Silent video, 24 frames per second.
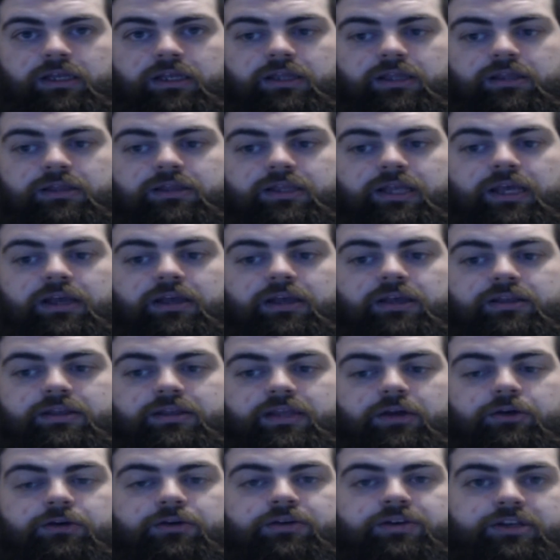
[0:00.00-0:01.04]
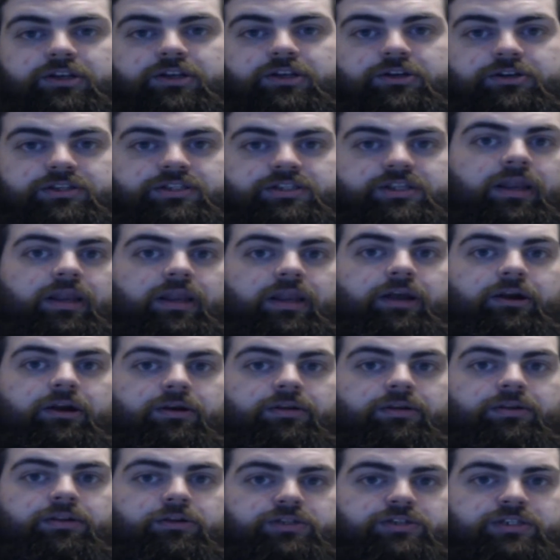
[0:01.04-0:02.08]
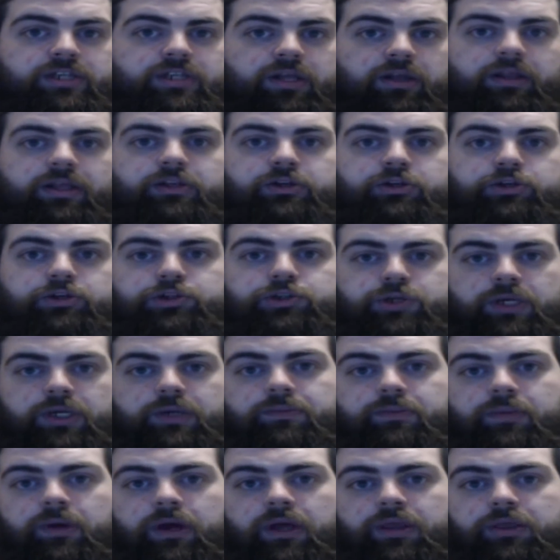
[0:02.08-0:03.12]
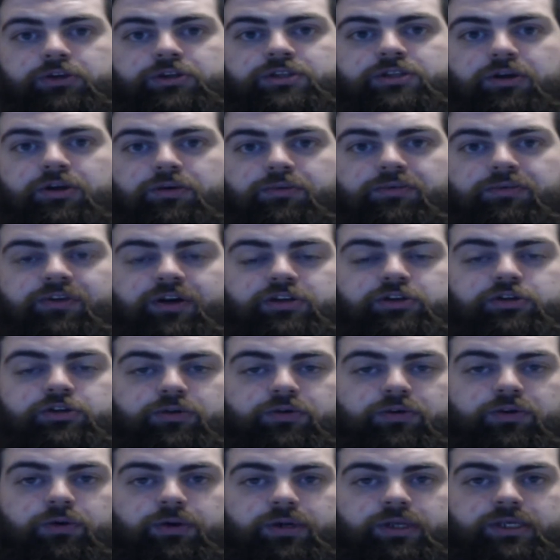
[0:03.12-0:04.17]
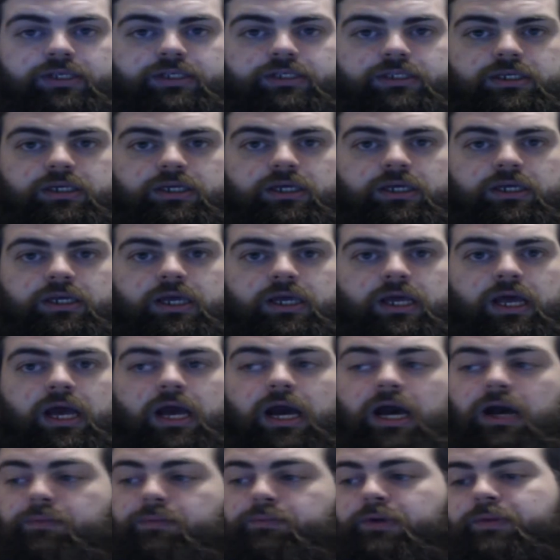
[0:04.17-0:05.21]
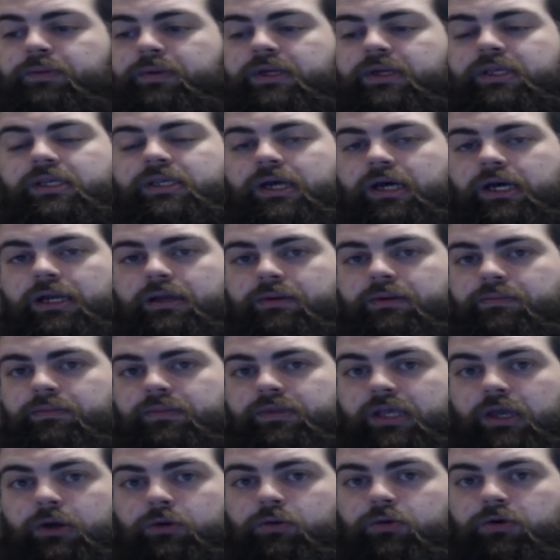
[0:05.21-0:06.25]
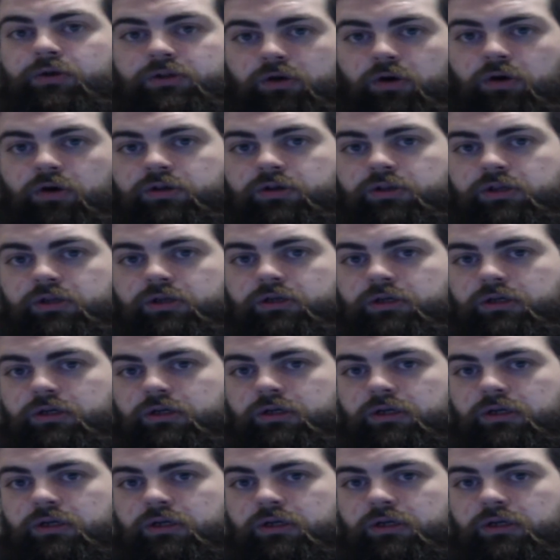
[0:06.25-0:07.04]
They're still there. They're still in your stream and they're still providing you an audience. And maybe in time they will talk to you.